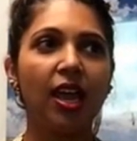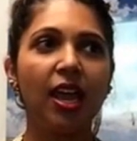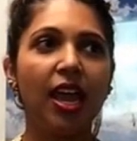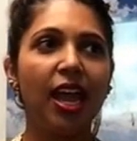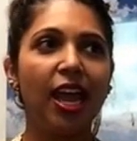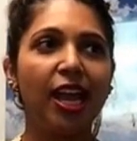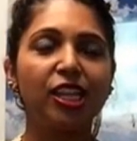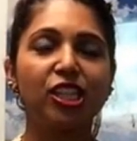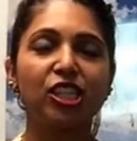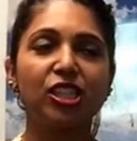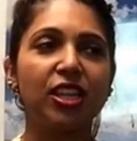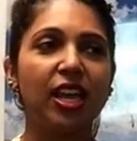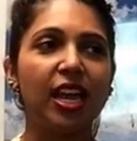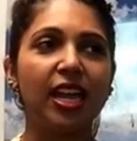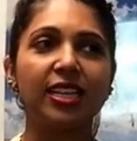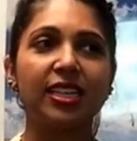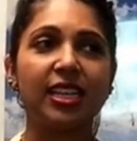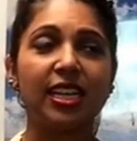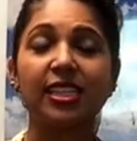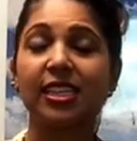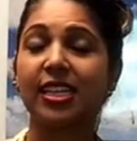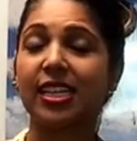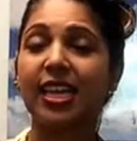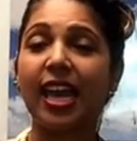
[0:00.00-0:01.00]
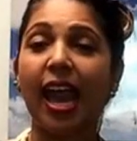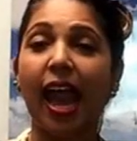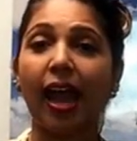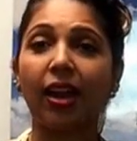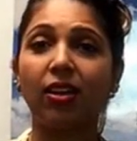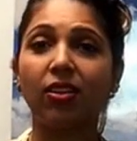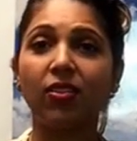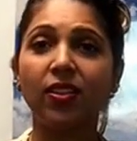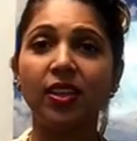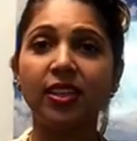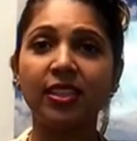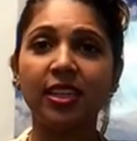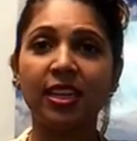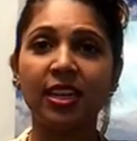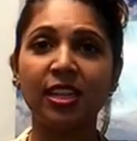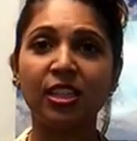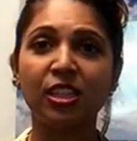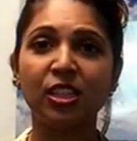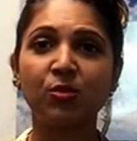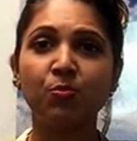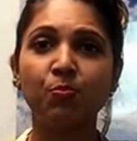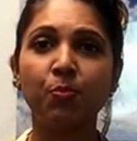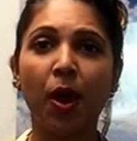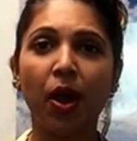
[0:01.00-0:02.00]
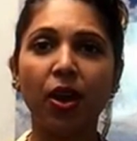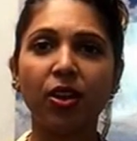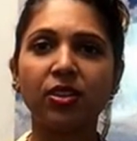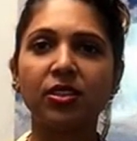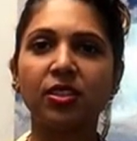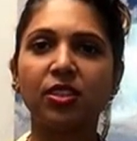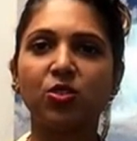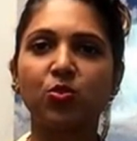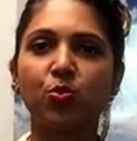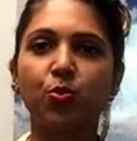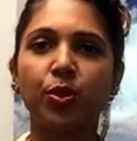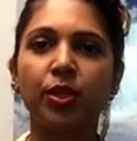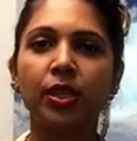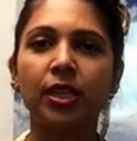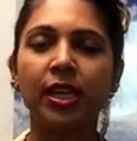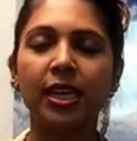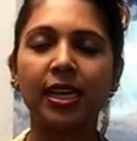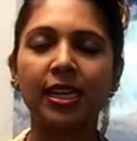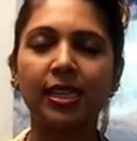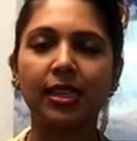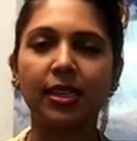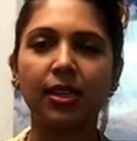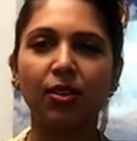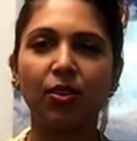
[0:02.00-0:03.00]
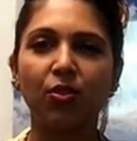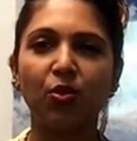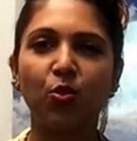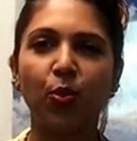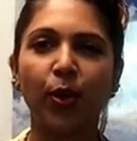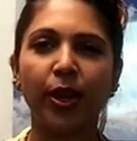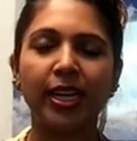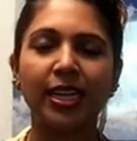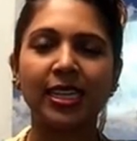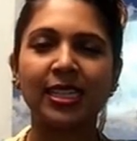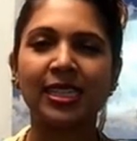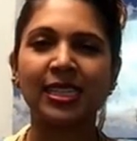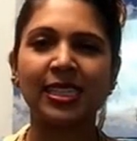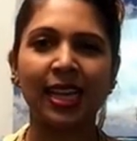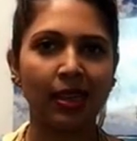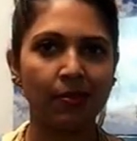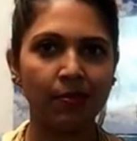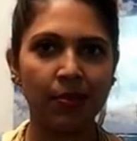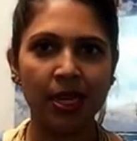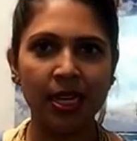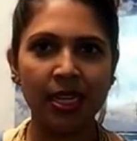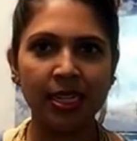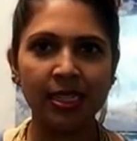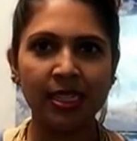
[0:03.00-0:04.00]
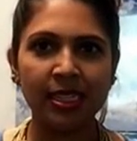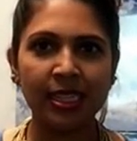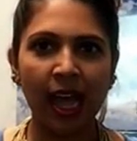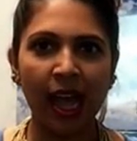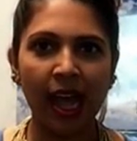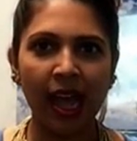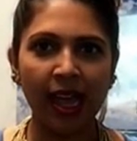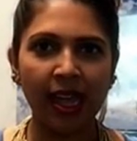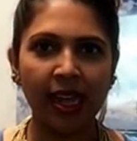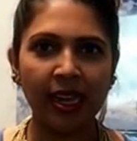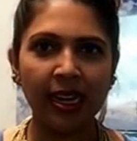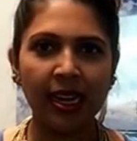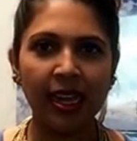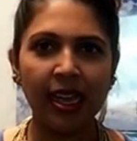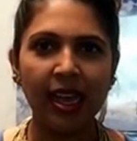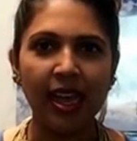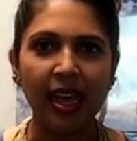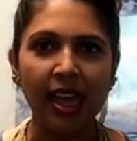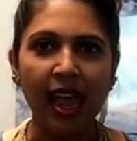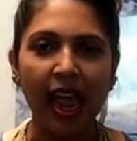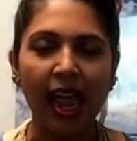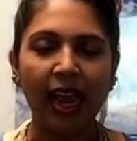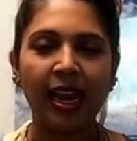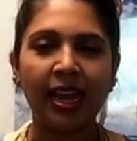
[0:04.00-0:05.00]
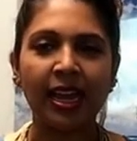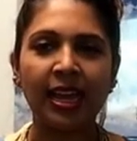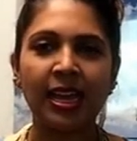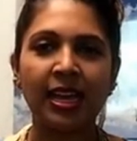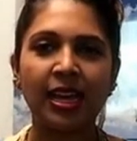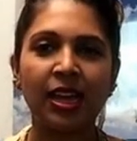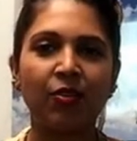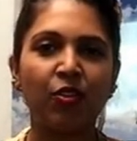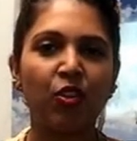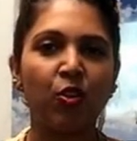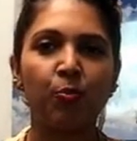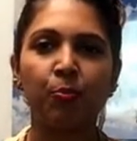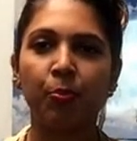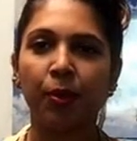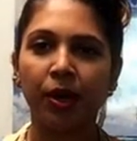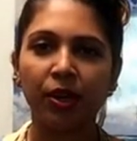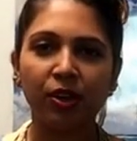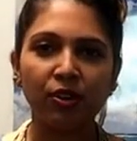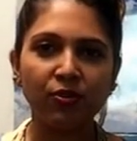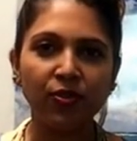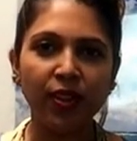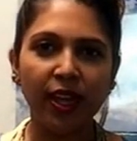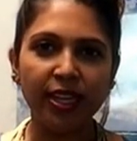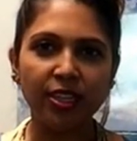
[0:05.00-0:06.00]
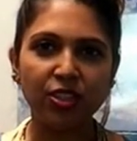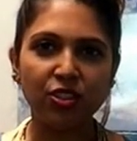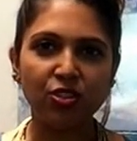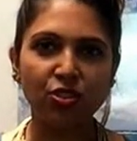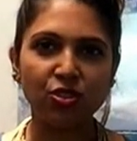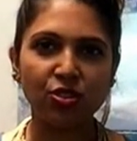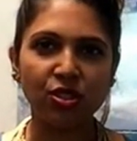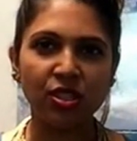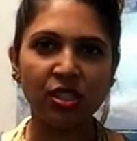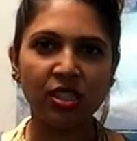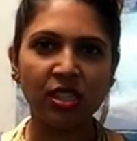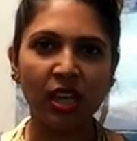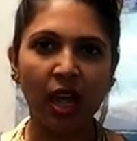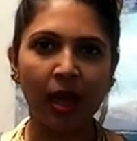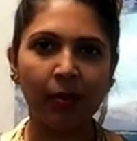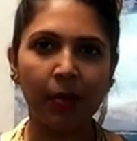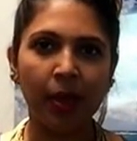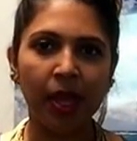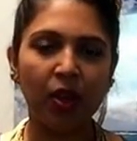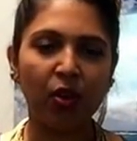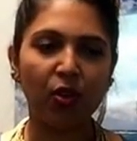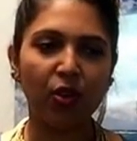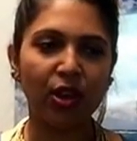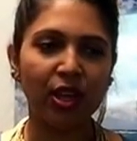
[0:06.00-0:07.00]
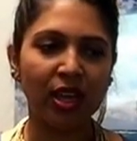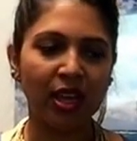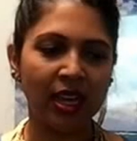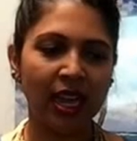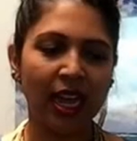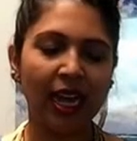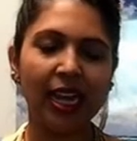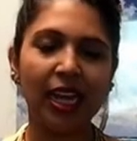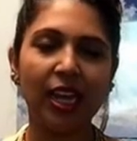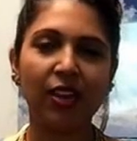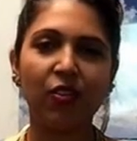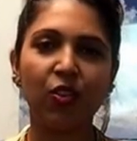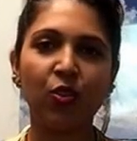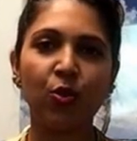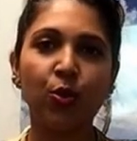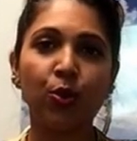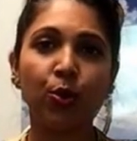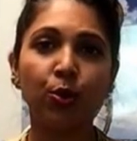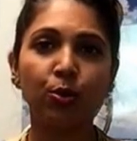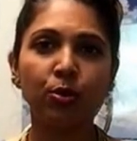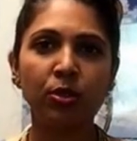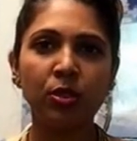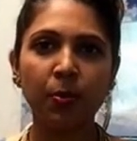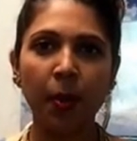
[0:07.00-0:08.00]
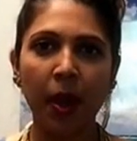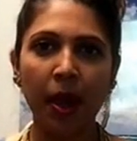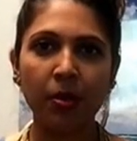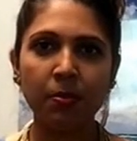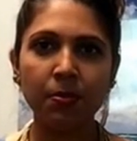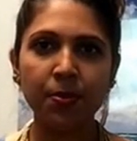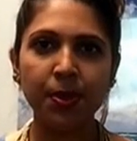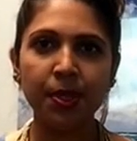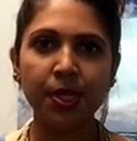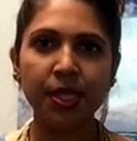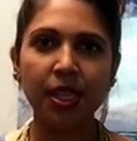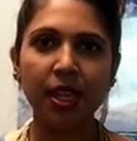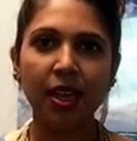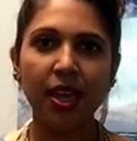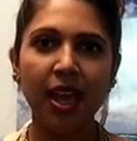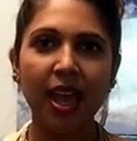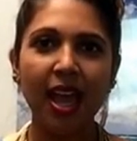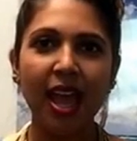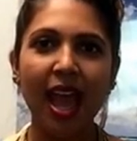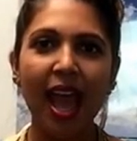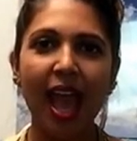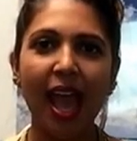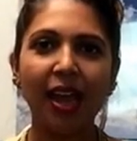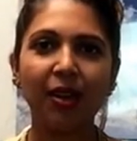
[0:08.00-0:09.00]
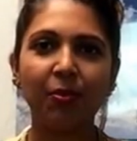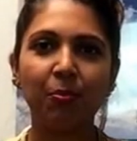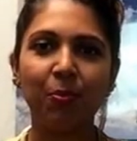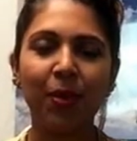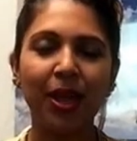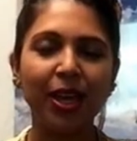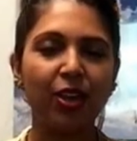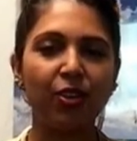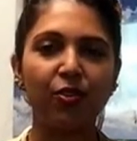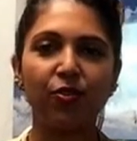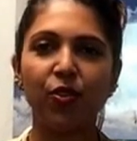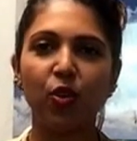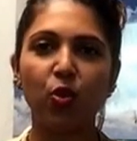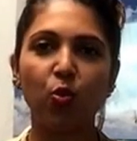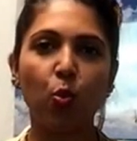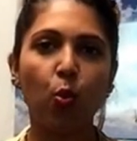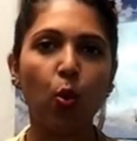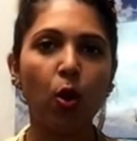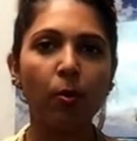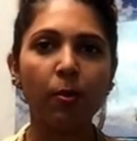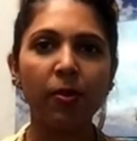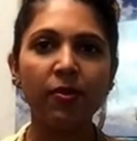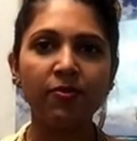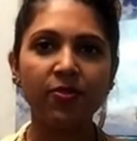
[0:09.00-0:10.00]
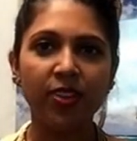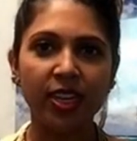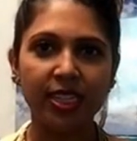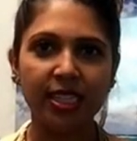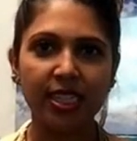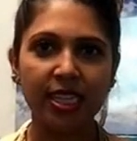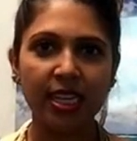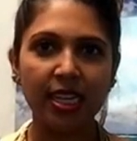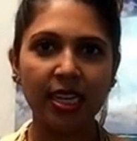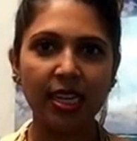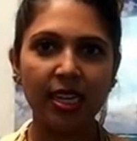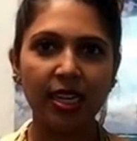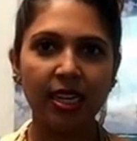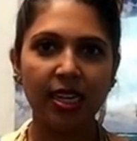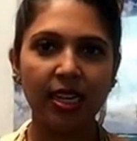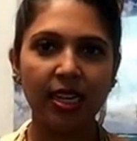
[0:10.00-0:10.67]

it's a catalyst and it sparks this really great excitement inside, and it can give you butterflies in your stomach, or it can kind of give you goosebumps and make you feel warm and fuzzy.